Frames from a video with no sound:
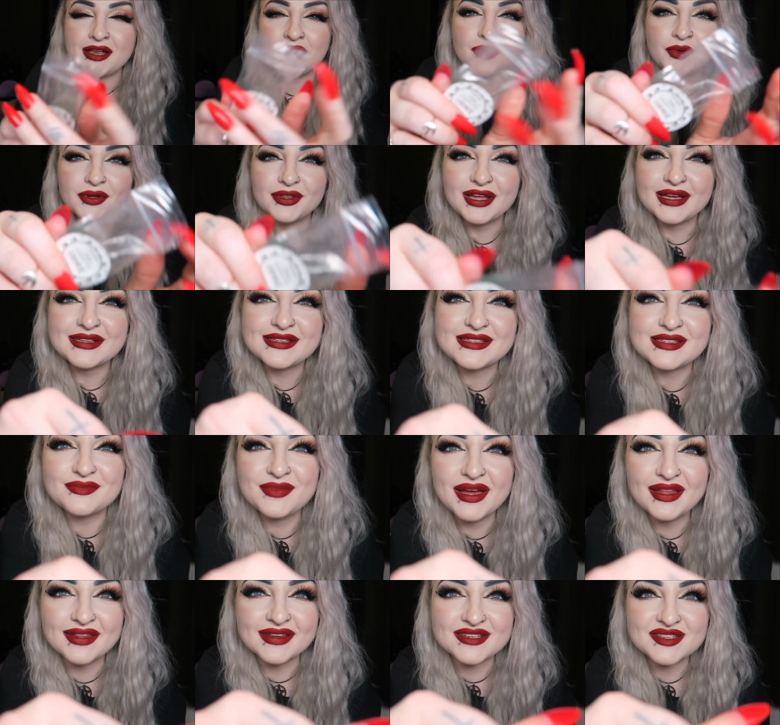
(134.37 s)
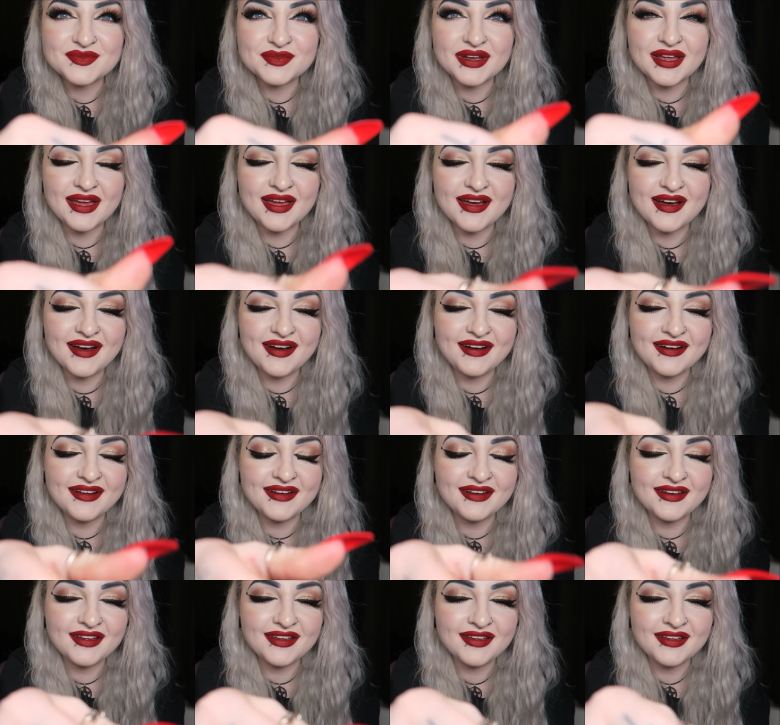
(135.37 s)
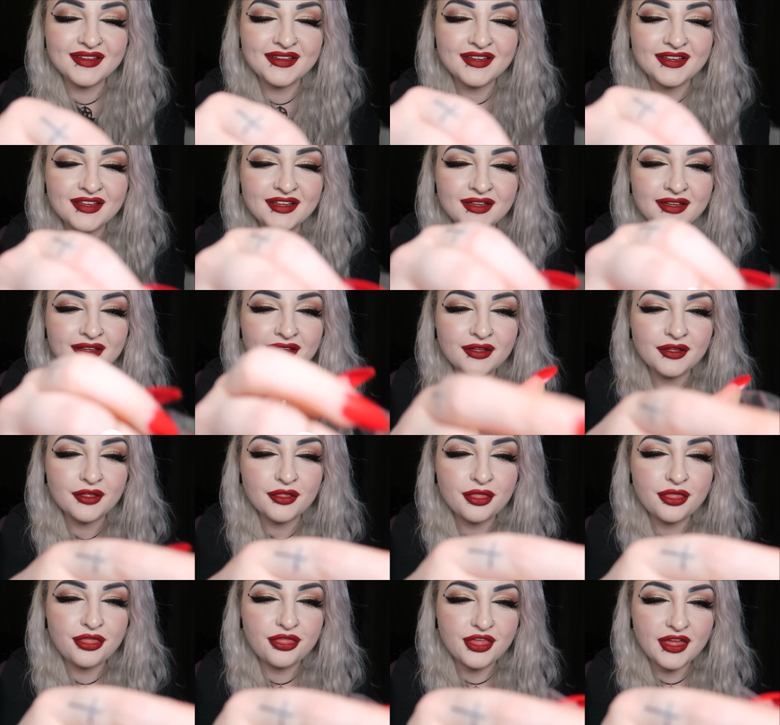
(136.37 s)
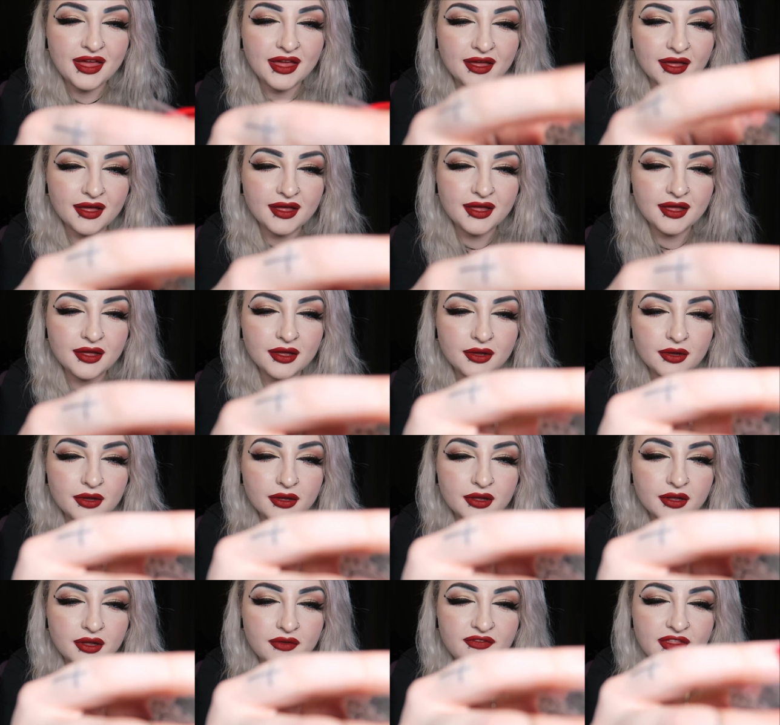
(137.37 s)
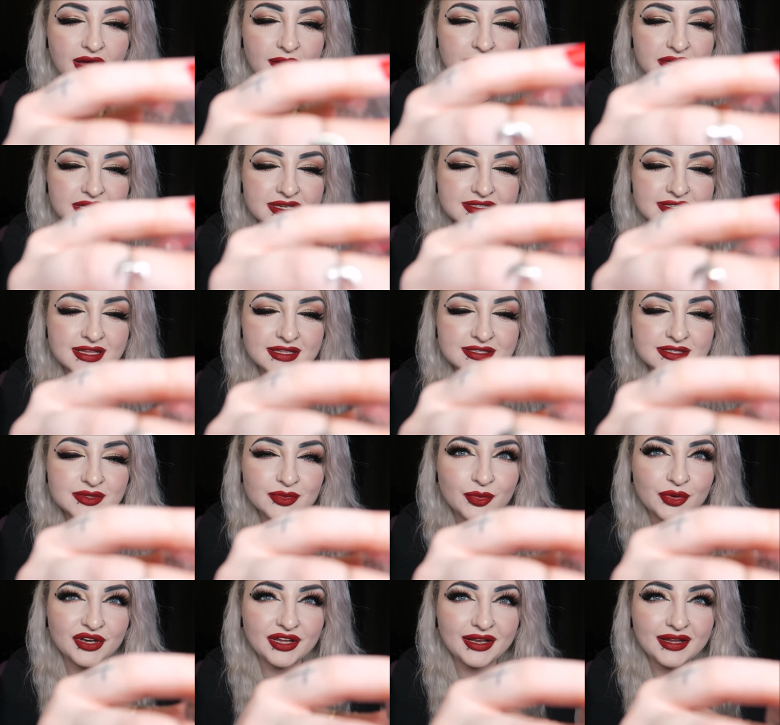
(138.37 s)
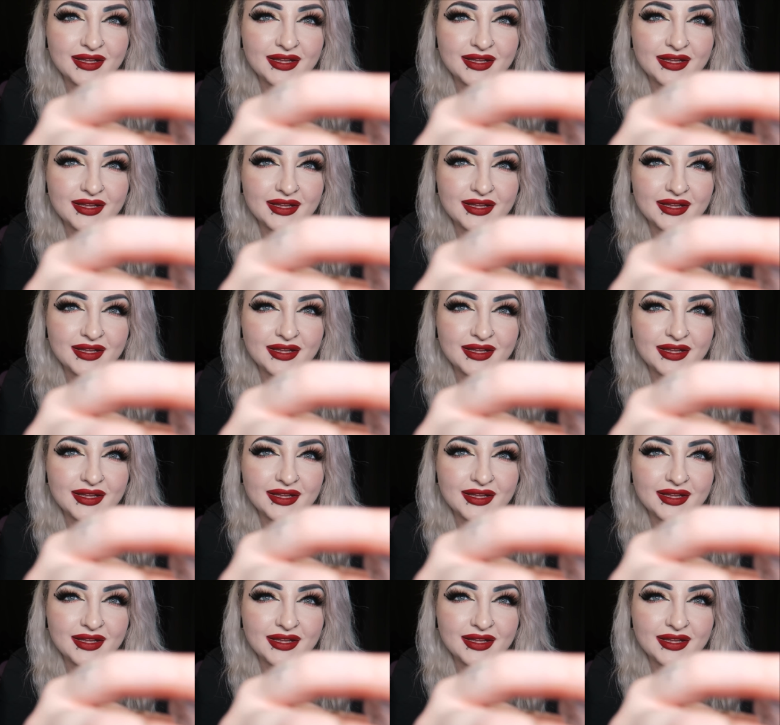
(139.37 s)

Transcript: I know what that smell is, but I can't think, if that makes sense, what